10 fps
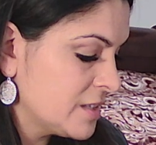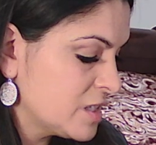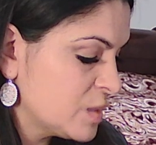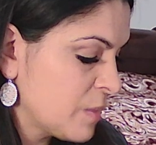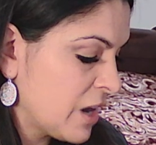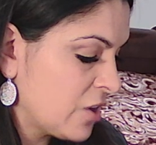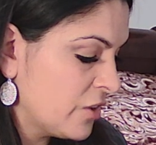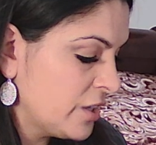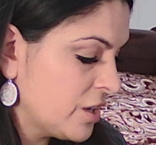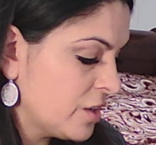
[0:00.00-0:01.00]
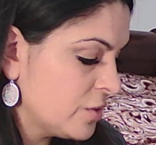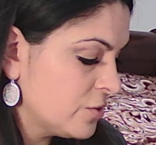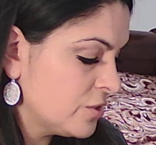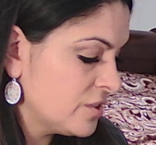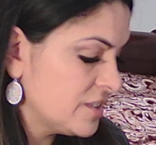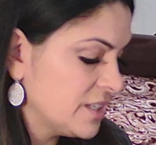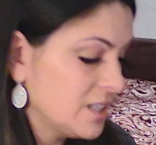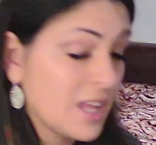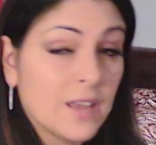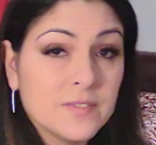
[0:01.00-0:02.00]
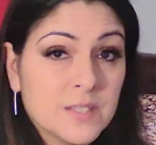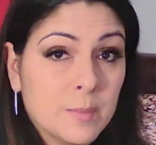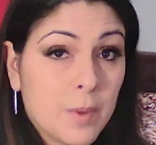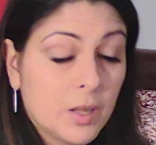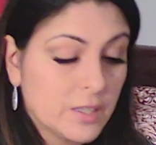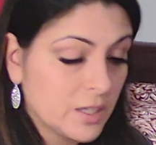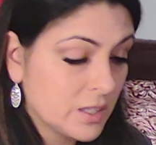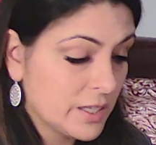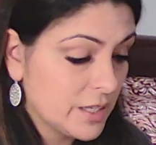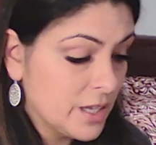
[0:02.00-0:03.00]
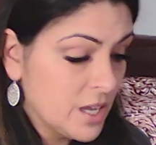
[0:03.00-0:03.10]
inspiring others to see life symbolically.